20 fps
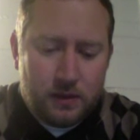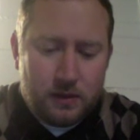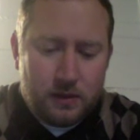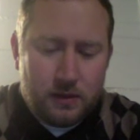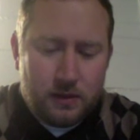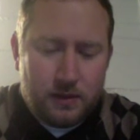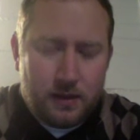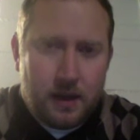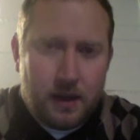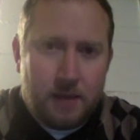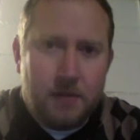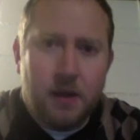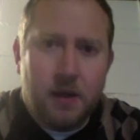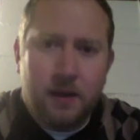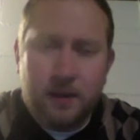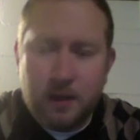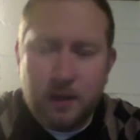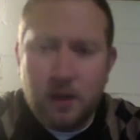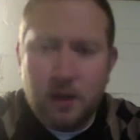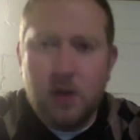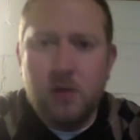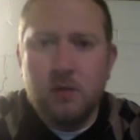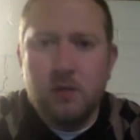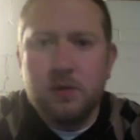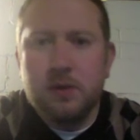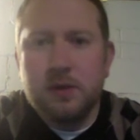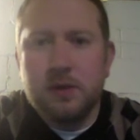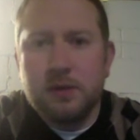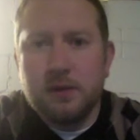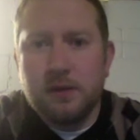that I'm not alone
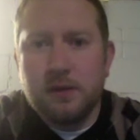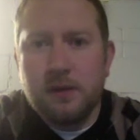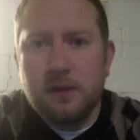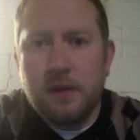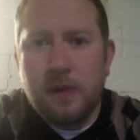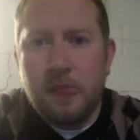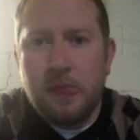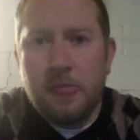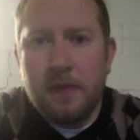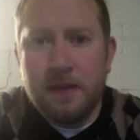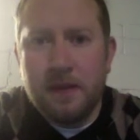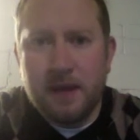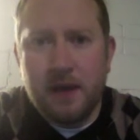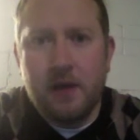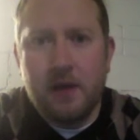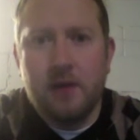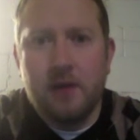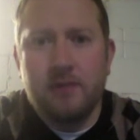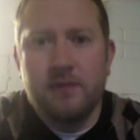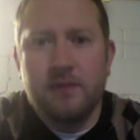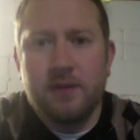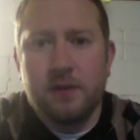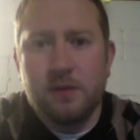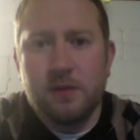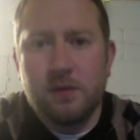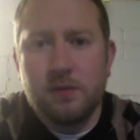in how I feel.